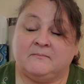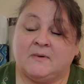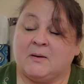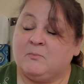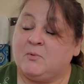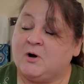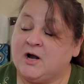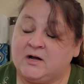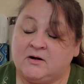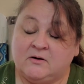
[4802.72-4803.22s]
my
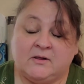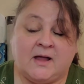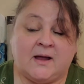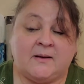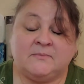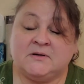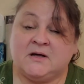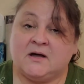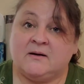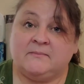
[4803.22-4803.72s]
brand new
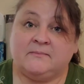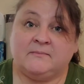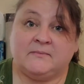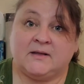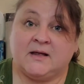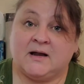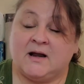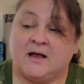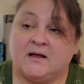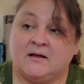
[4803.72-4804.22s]
laptop
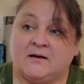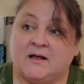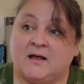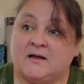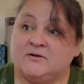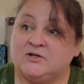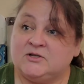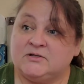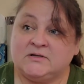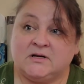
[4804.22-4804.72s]
that I, I
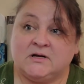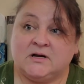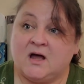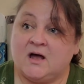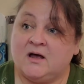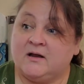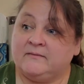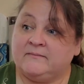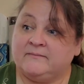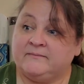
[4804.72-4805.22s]
just had
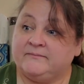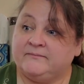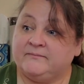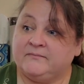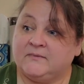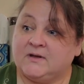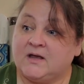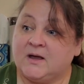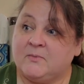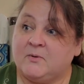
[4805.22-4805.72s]
gotten
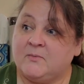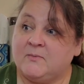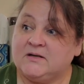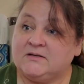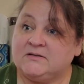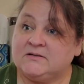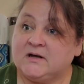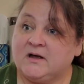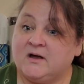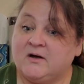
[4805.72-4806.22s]
a couple
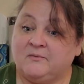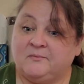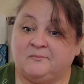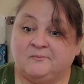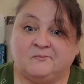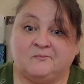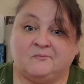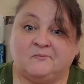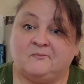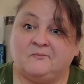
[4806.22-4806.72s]
months ago.
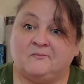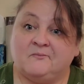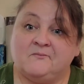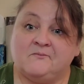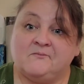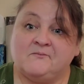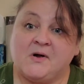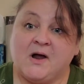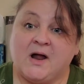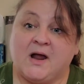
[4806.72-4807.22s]

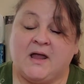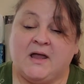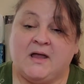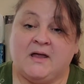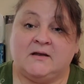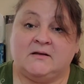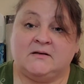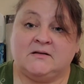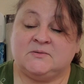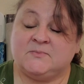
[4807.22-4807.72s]

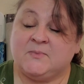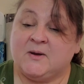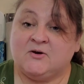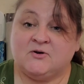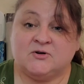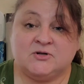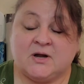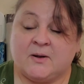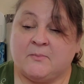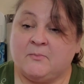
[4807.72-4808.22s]
And the
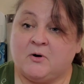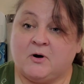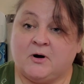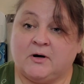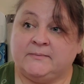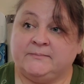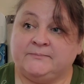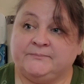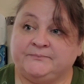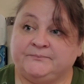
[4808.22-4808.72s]
speaker stopped
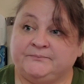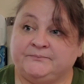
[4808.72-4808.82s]
working.